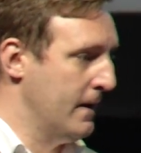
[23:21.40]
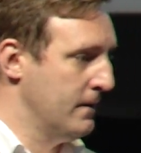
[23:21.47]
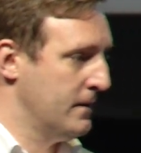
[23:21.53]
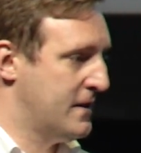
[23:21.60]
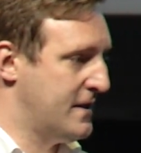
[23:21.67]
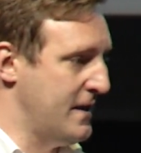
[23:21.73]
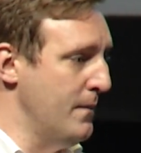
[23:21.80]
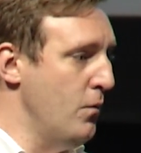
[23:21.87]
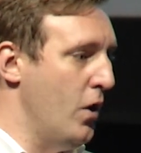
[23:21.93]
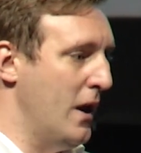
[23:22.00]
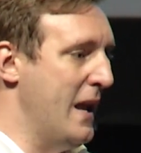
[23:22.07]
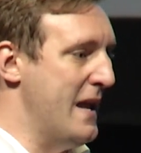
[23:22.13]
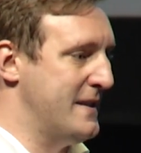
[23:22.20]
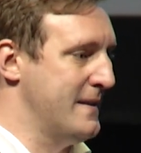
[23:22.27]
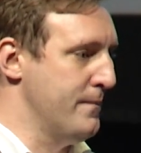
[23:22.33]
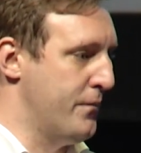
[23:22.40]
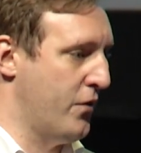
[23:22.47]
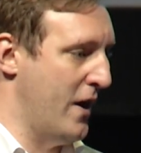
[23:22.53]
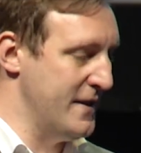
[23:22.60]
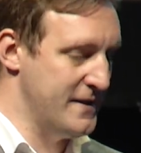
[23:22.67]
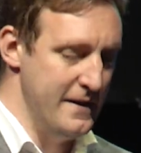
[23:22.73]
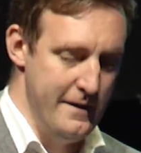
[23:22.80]
Somewhat less
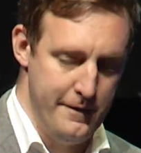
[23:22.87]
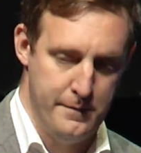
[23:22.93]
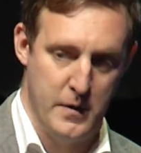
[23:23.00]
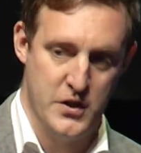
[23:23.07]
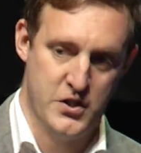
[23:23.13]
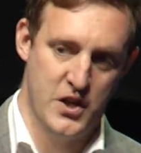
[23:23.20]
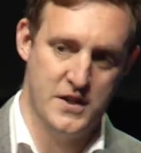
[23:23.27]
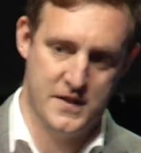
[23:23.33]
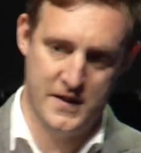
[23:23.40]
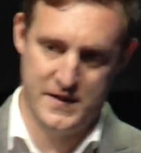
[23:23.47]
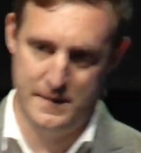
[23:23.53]
impressive, but just as